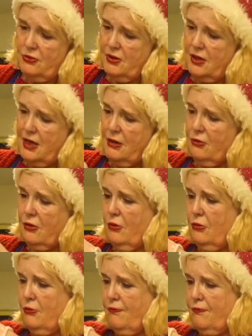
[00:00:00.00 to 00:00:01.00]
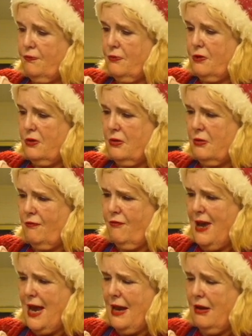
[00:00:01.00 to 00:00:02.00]
So they look all
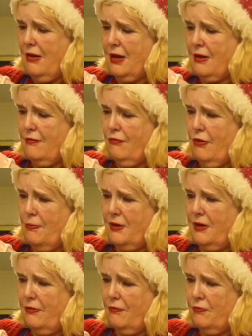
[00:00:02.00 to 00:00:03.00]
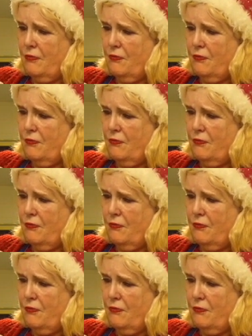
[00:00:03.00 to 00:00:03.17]
fat like a robin.